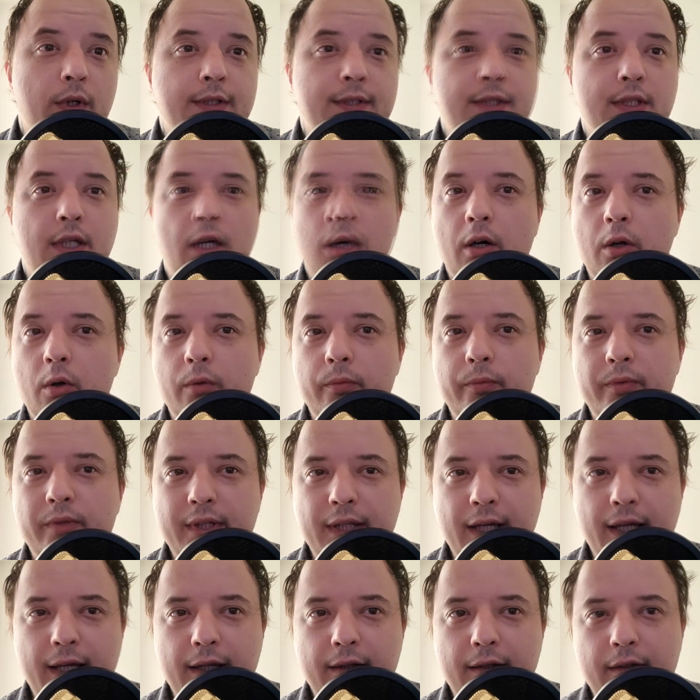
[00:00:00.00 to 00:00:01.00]
was out of
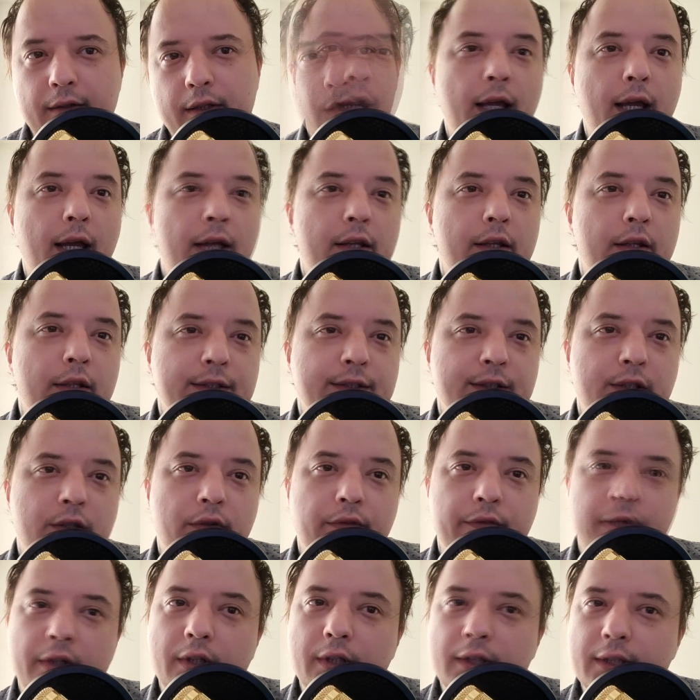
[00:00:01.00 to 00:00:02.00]
date. They had the
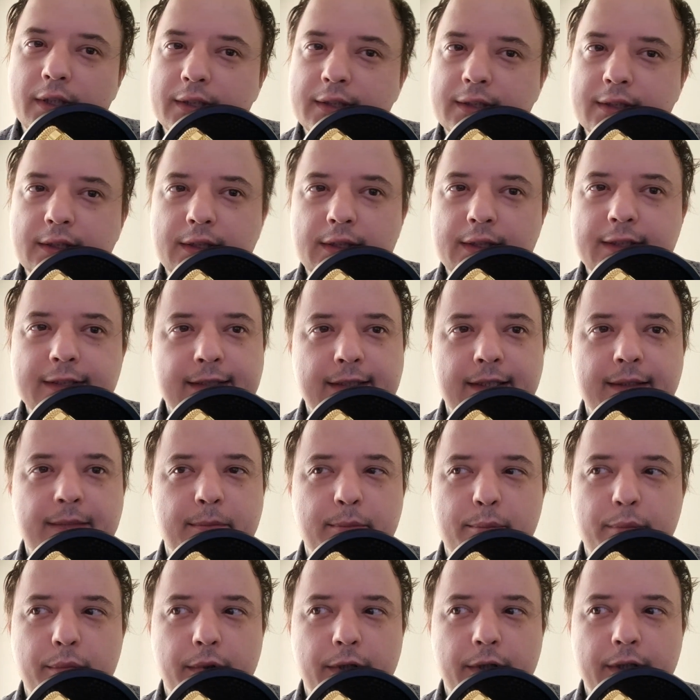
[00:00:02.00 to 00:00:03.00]
surveillance
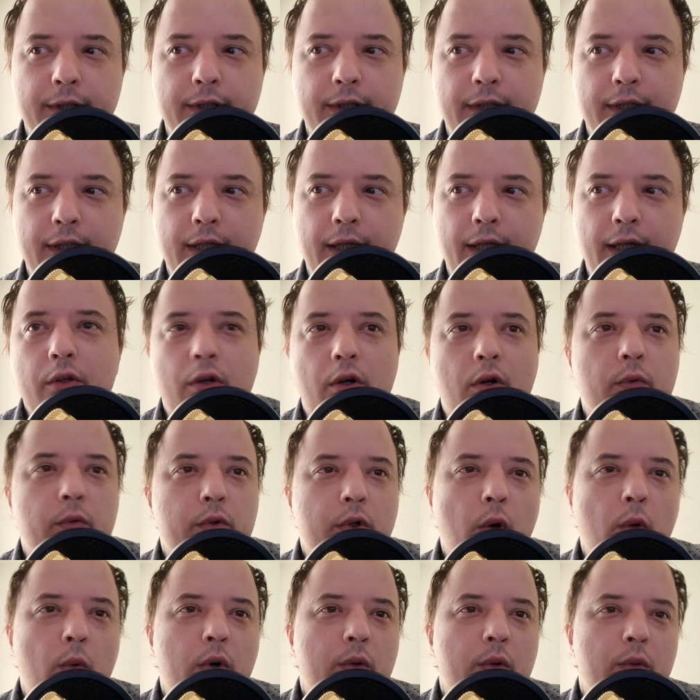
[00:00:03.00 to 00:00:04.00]
system, but
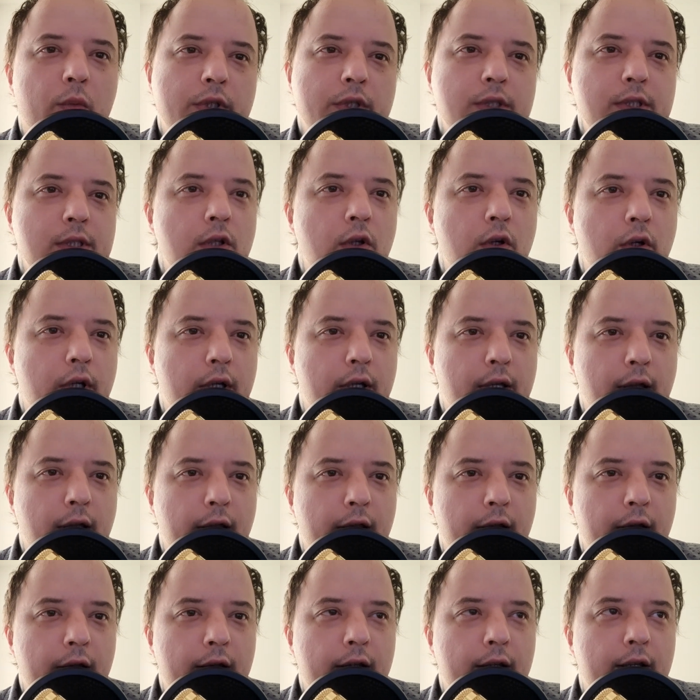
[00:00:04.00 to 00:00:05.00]
no one was looking
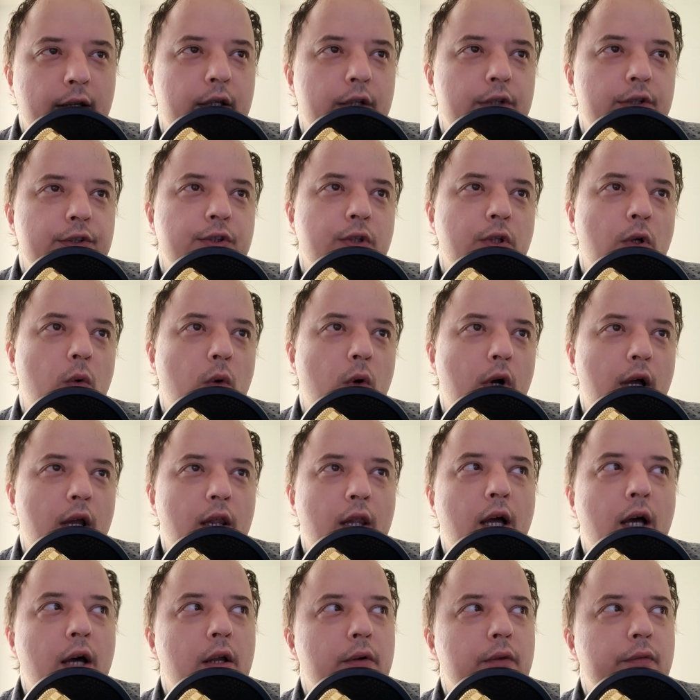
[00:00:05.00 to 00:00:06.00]
at it. So a
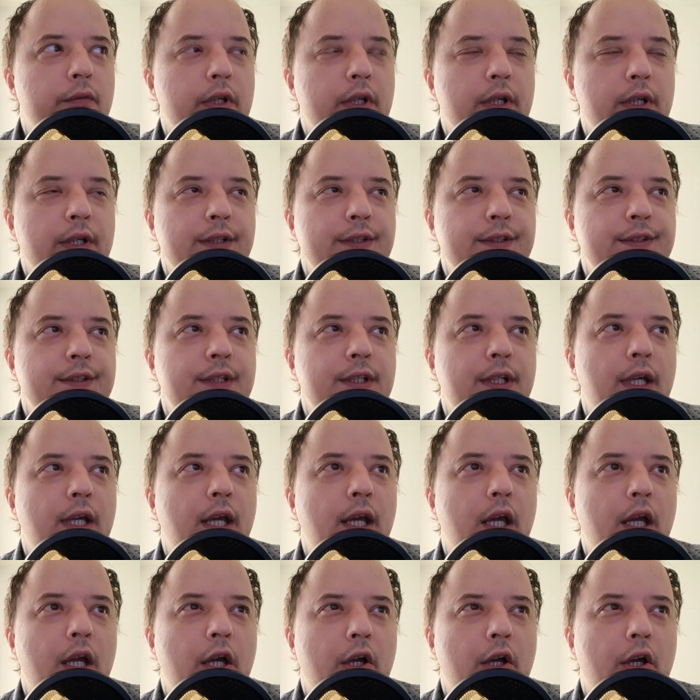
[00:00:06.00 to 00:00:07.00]
lot of these
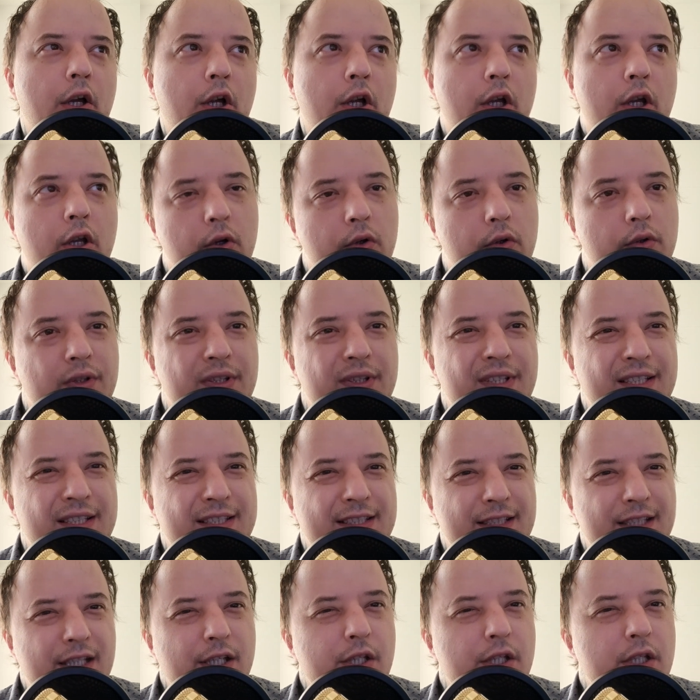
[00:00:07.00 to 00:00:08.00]
good
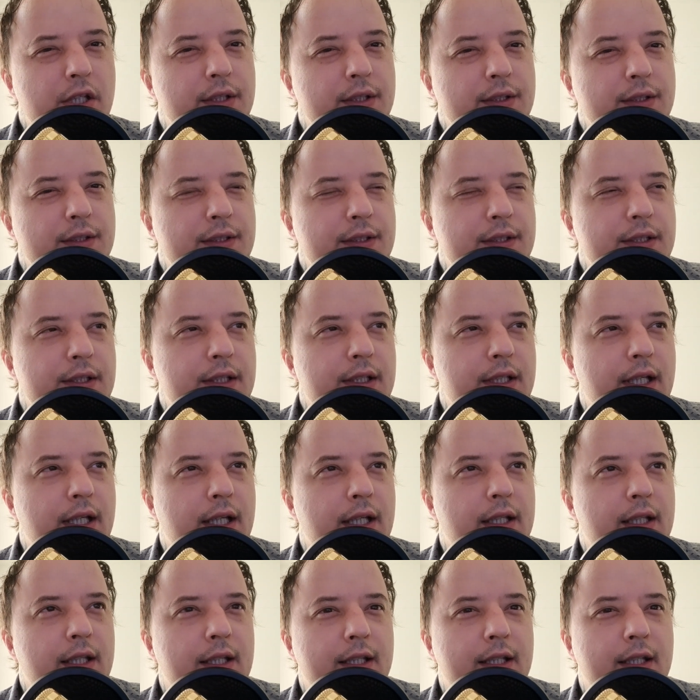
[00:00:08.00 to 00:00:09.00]
decisions
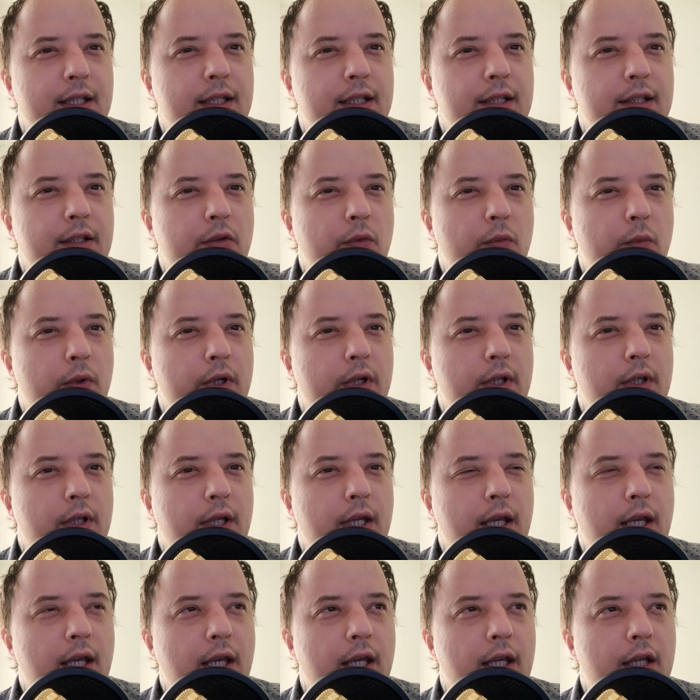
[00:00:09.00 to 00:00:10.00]
that didn't
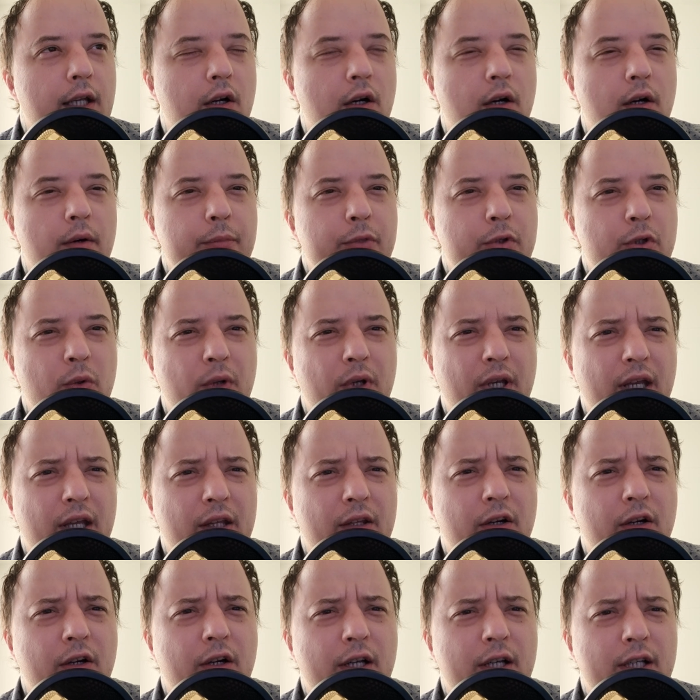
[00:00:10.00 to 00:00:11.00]
really come
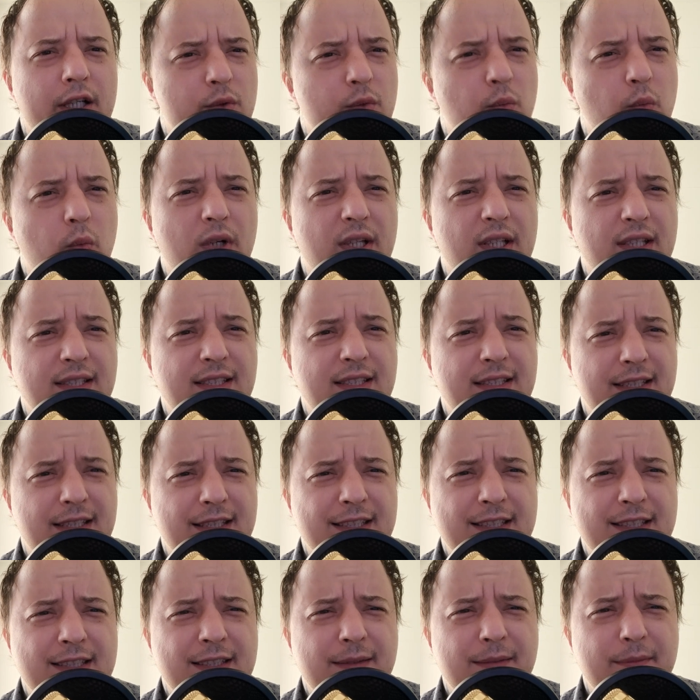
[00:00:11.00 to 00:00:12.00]
together as one
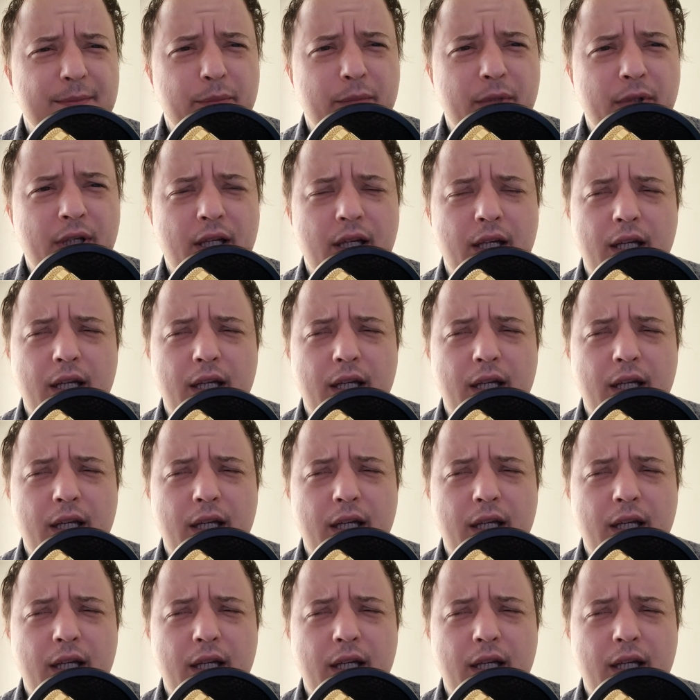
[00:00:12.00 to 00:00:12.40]
system,